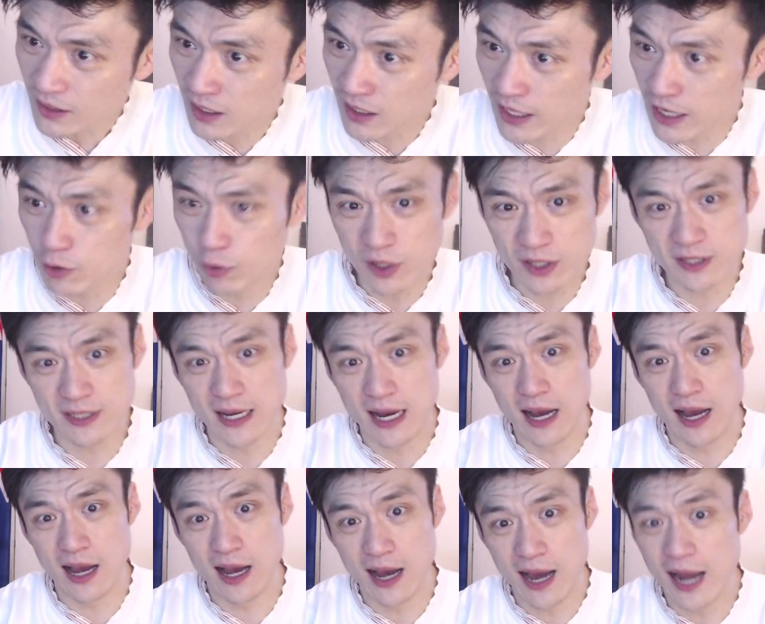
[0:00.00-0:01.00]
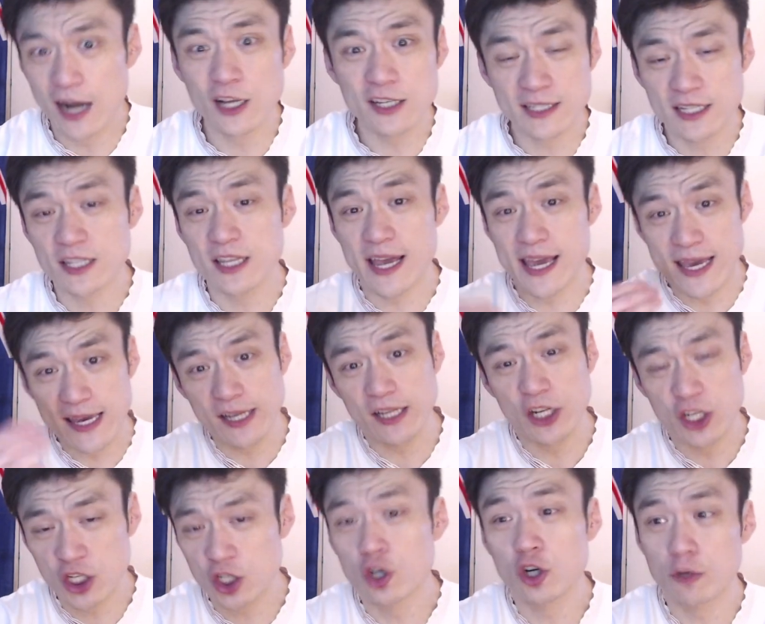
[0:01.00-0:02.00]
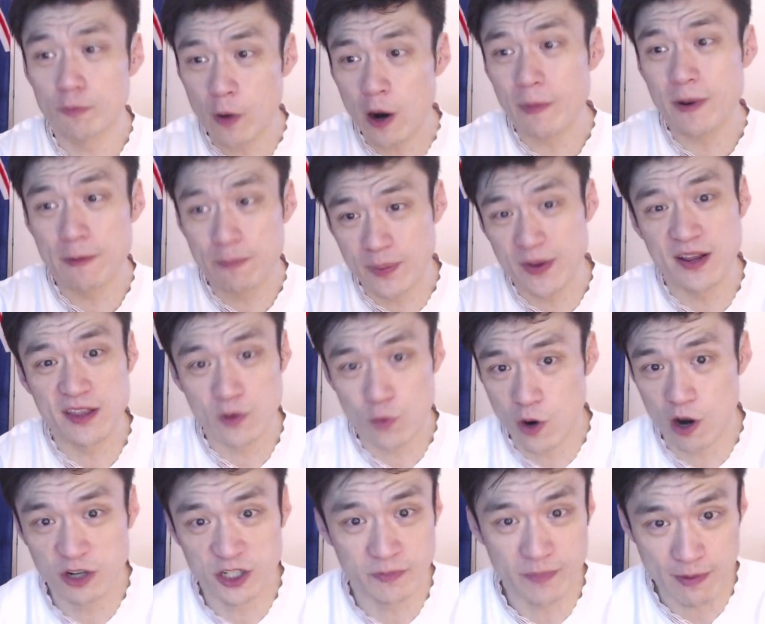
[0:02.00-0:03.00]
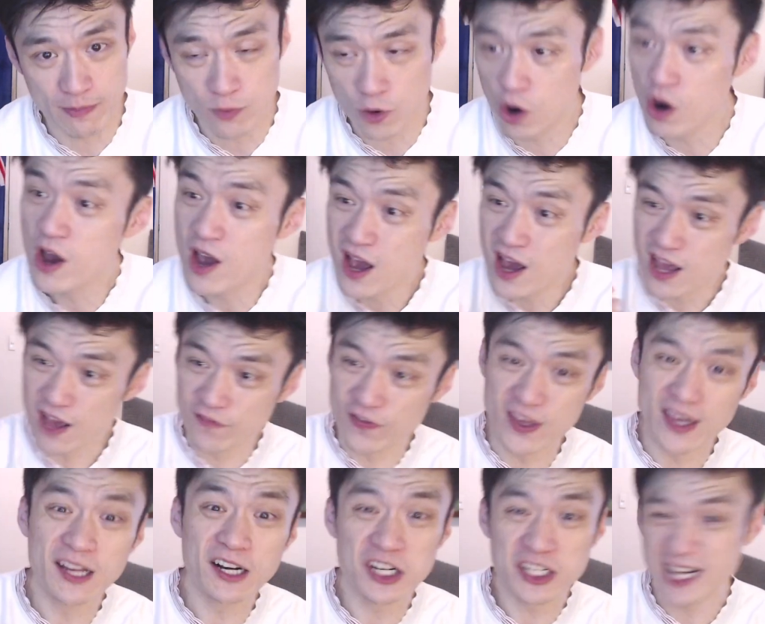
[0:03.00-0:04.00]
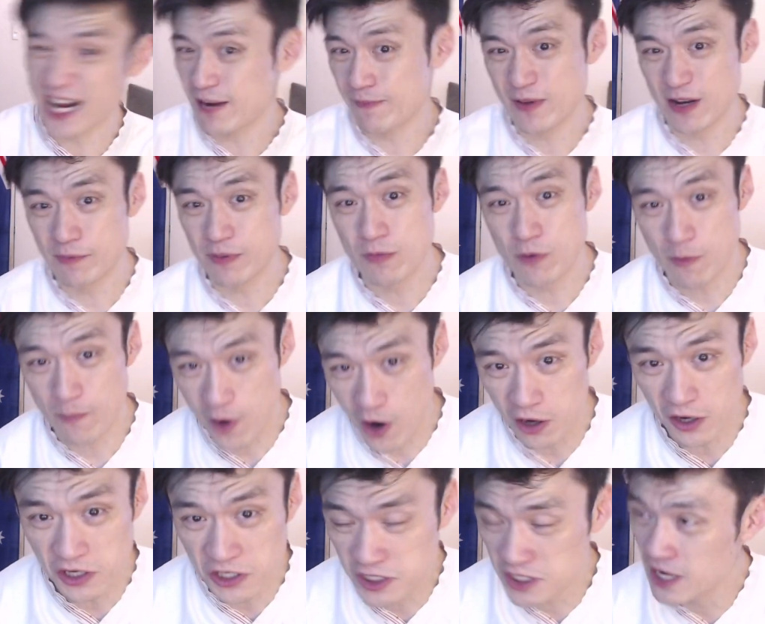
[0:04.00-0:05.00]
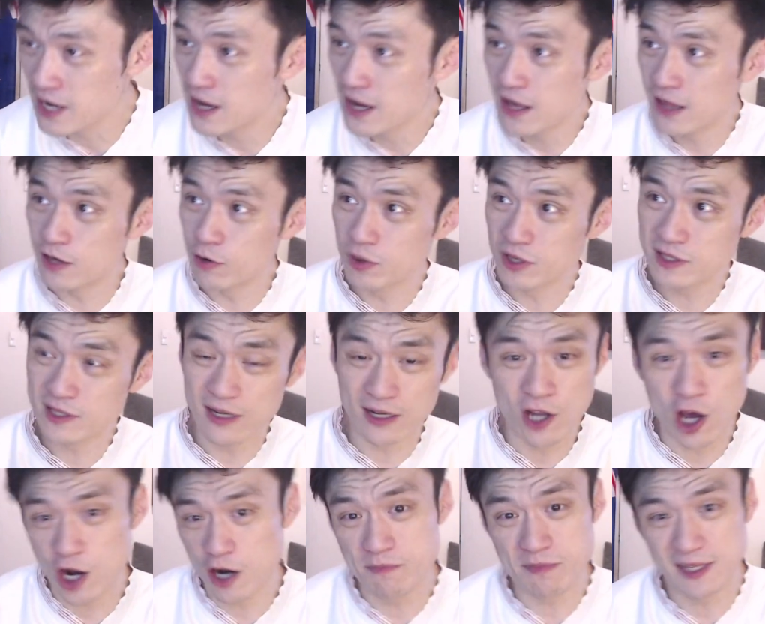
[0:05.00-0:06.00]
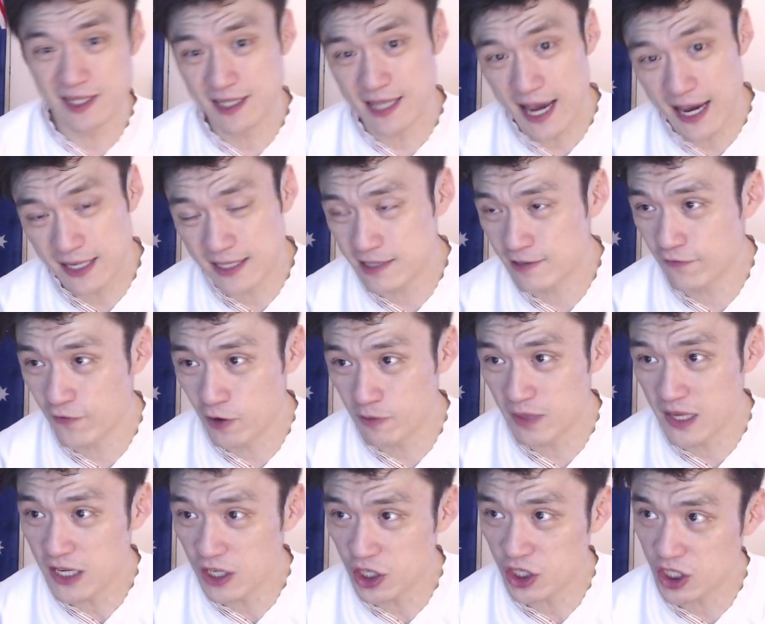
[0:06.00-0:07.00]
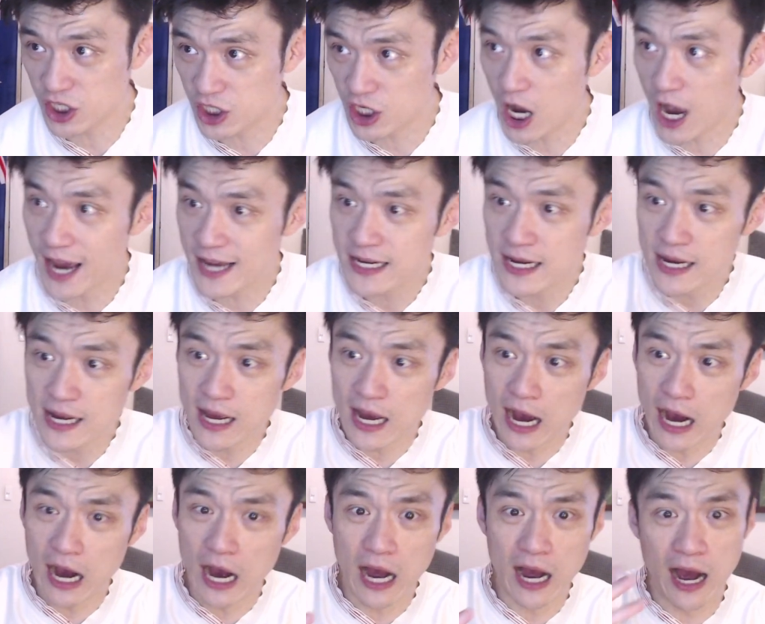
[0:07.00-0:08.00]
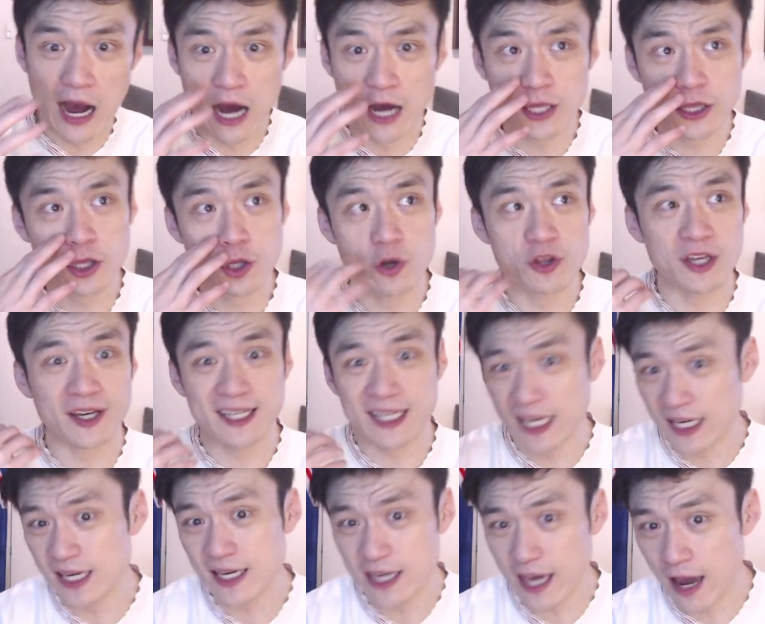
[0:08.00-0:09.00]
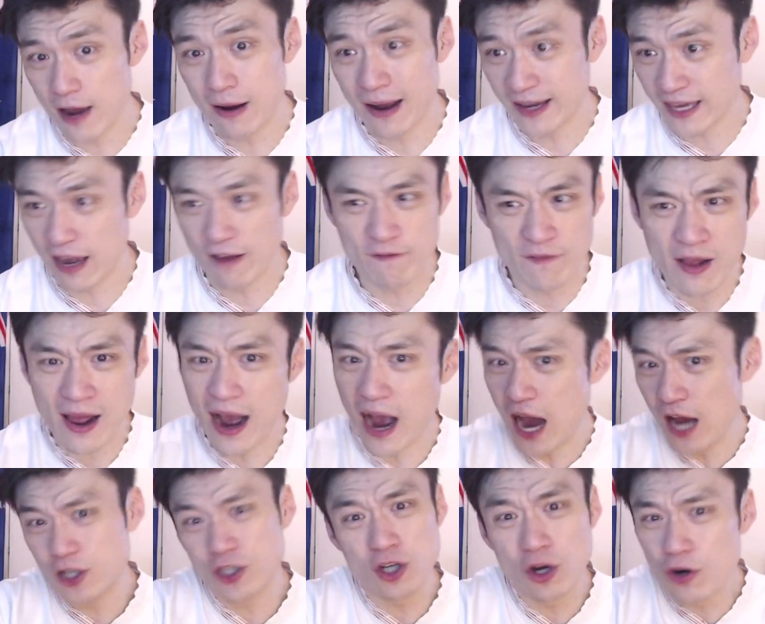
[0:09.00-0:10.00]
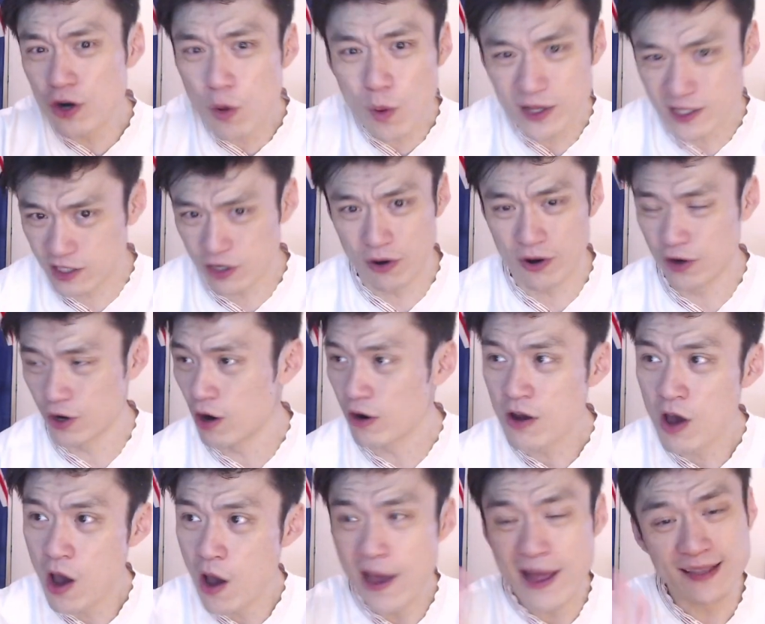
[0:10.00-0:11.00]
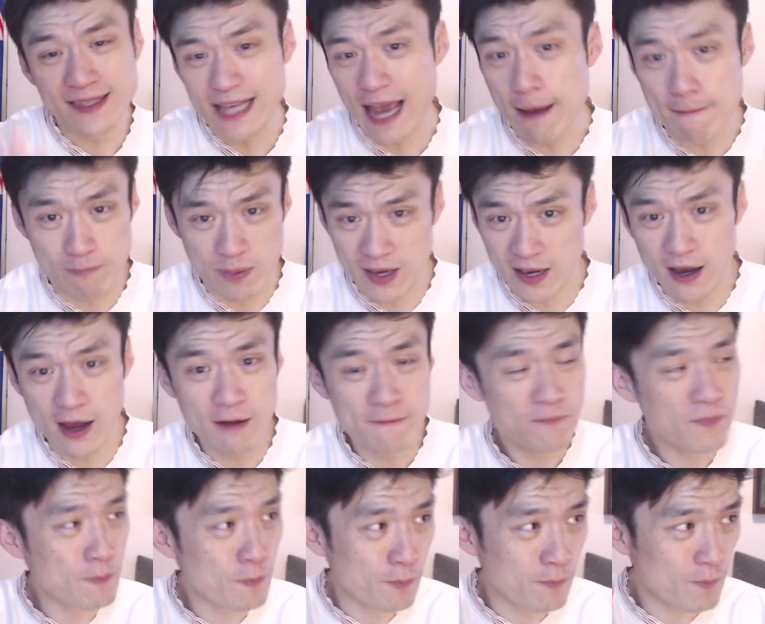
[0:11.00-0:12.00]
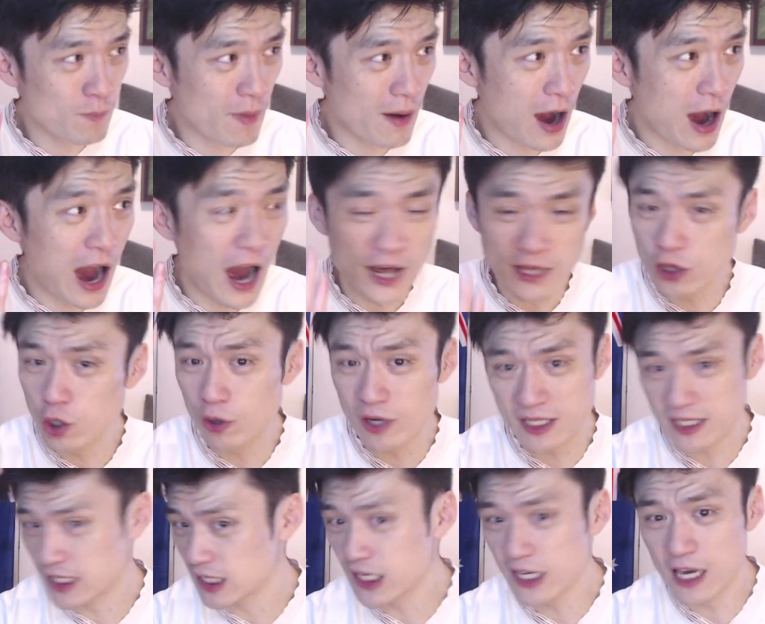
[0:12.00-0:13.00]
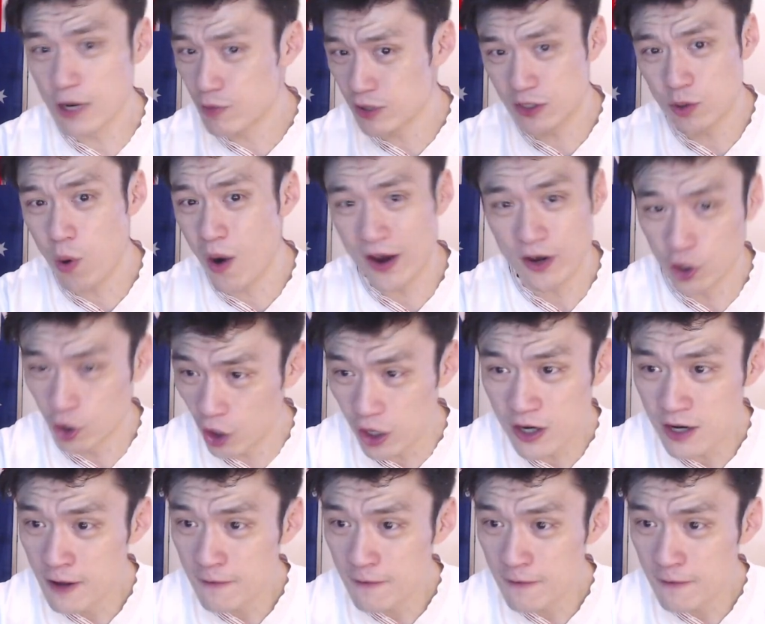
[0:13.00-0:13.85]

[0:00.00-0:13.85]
the English could have probably beaten the Welsh a bit more if the English had been a bit more polished. There was a lot of mistakes from the English side. I thought the kicking game, again, I don't know what's going on. Dan Biggar, I thought his kicking game was quite good.